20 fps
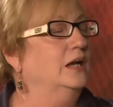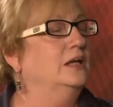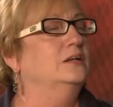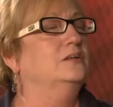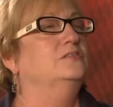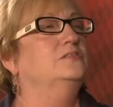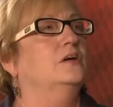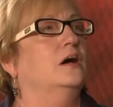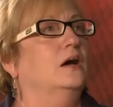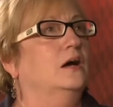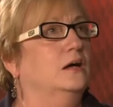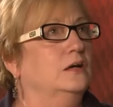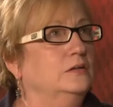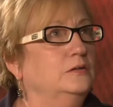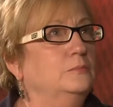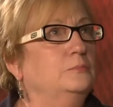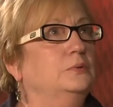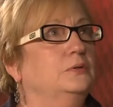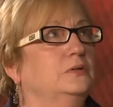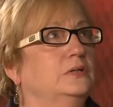It is
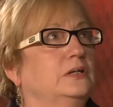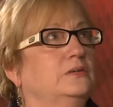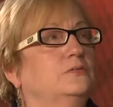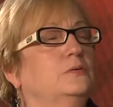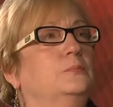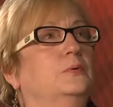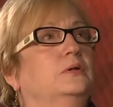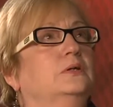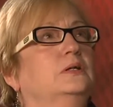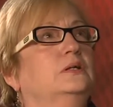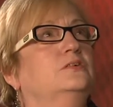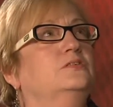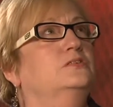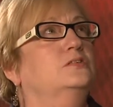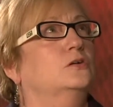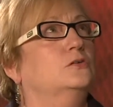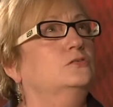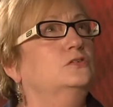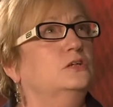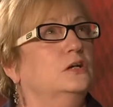unbelievable. It is
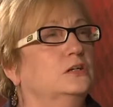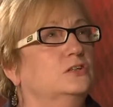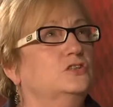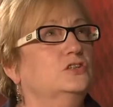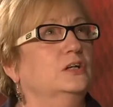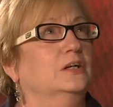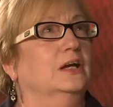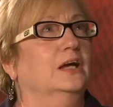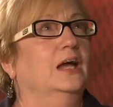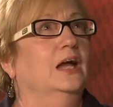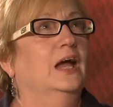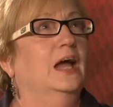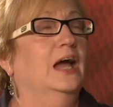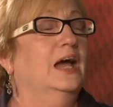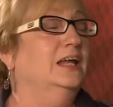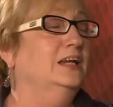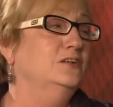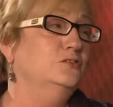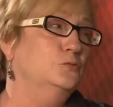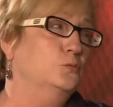so touching.
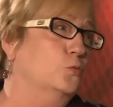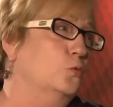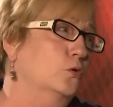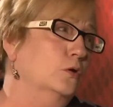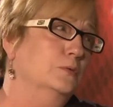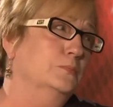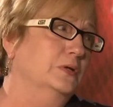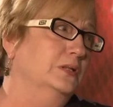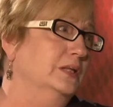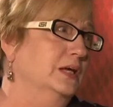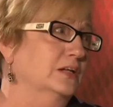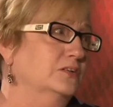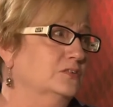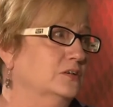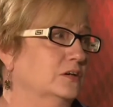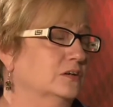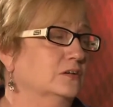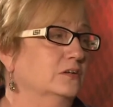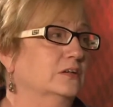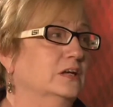And it's warm in that
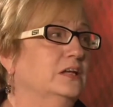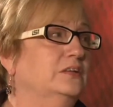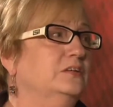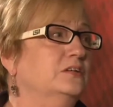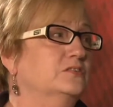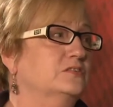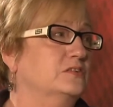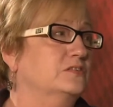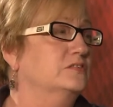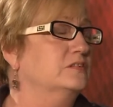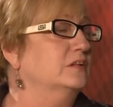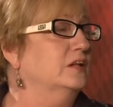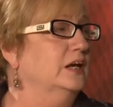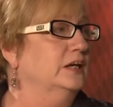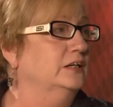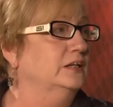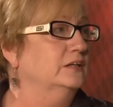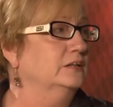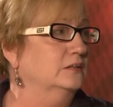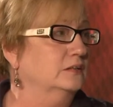tunnel, and there's a
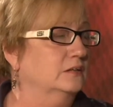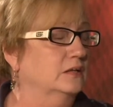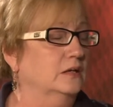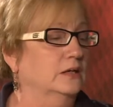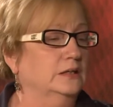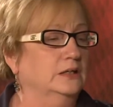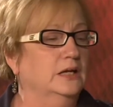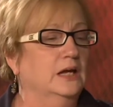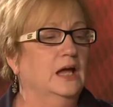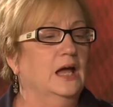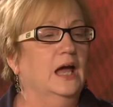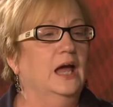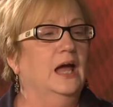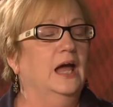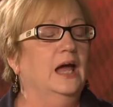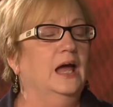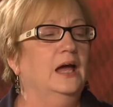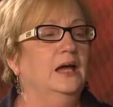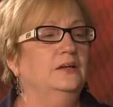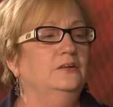slight incline.
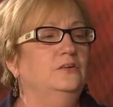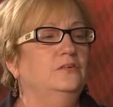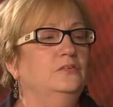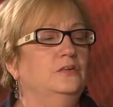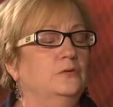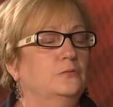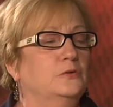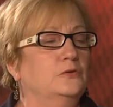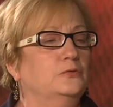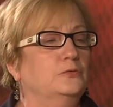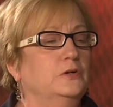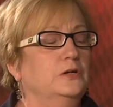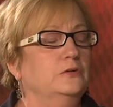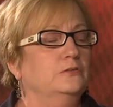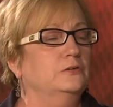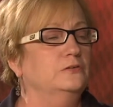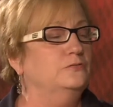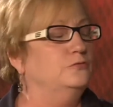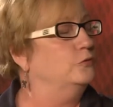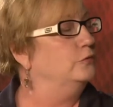And there were
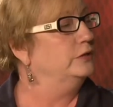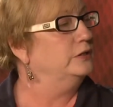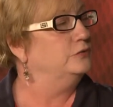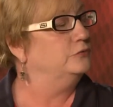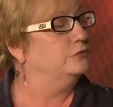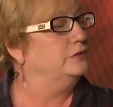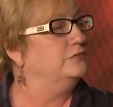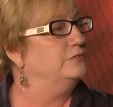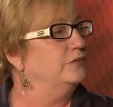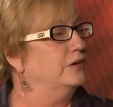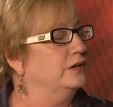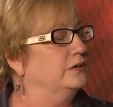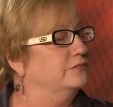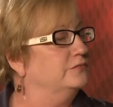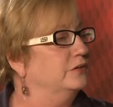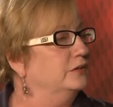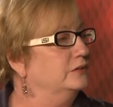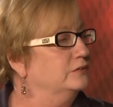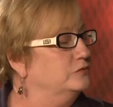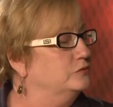343
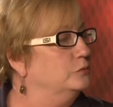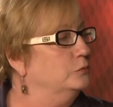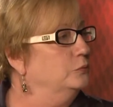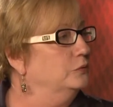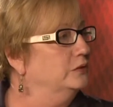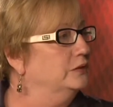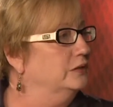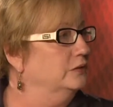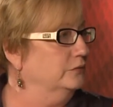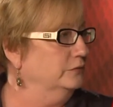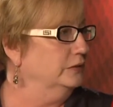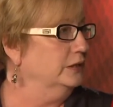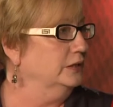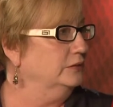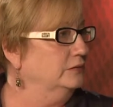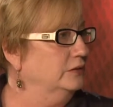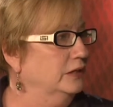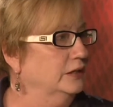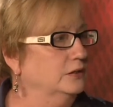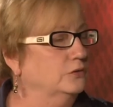firefighters who were killed
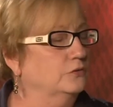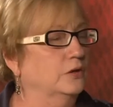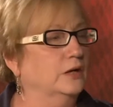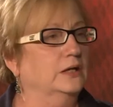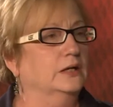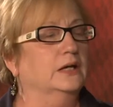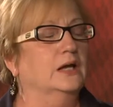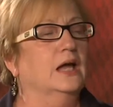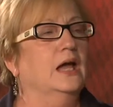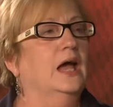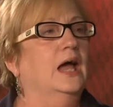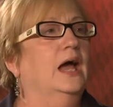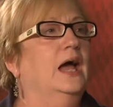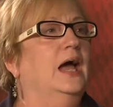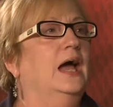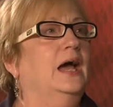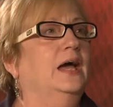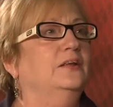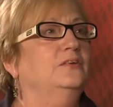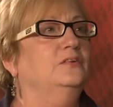that day, Greg.
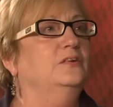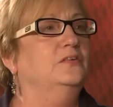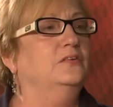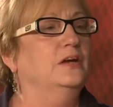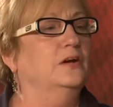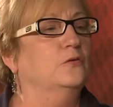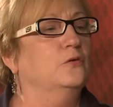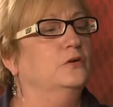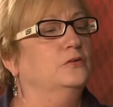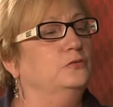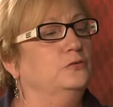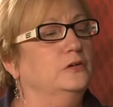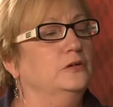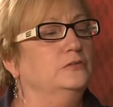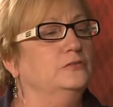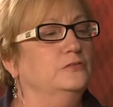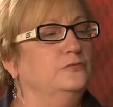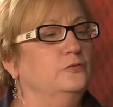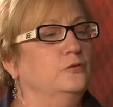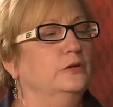And there are
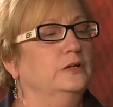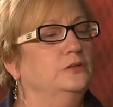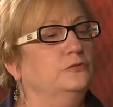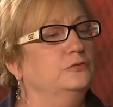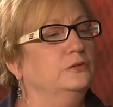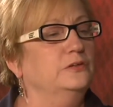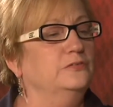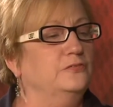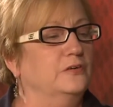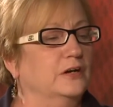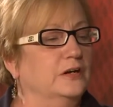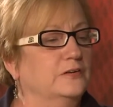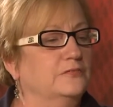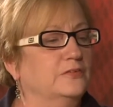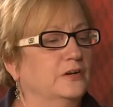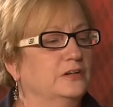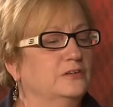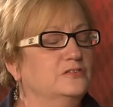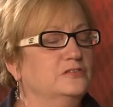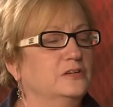343
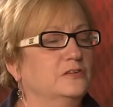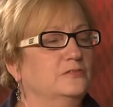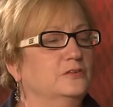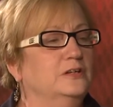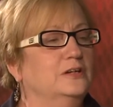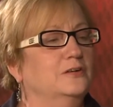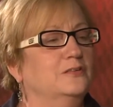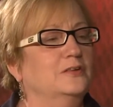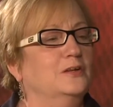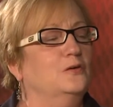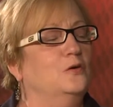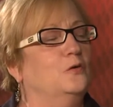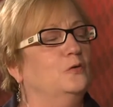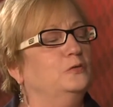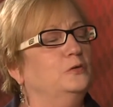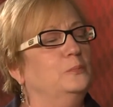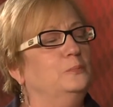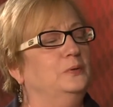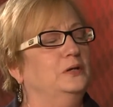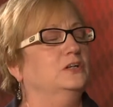firefighters every year that
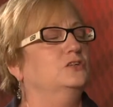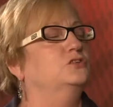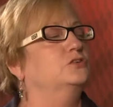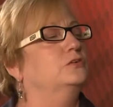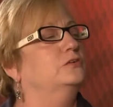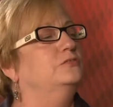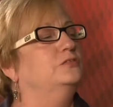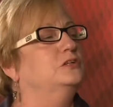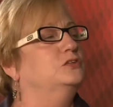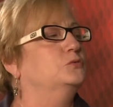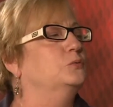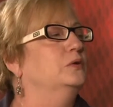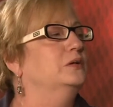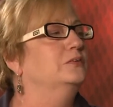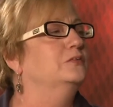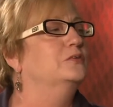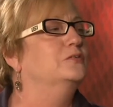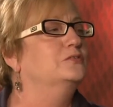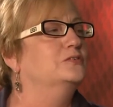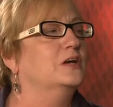hold the picture of each one
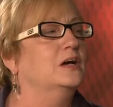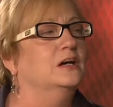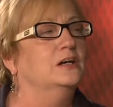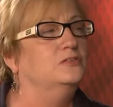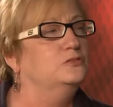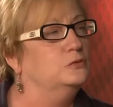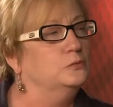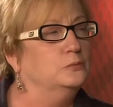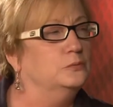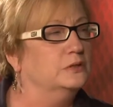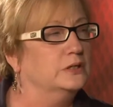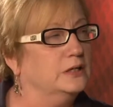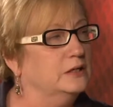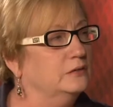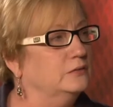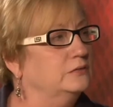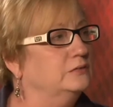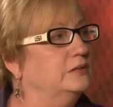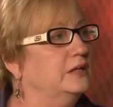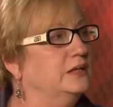of those guys who were
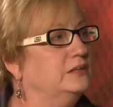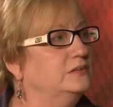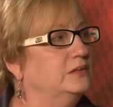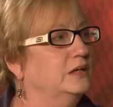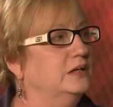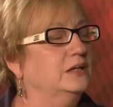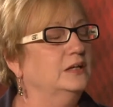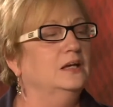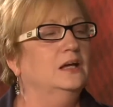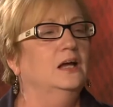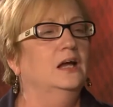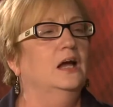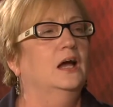killed that day.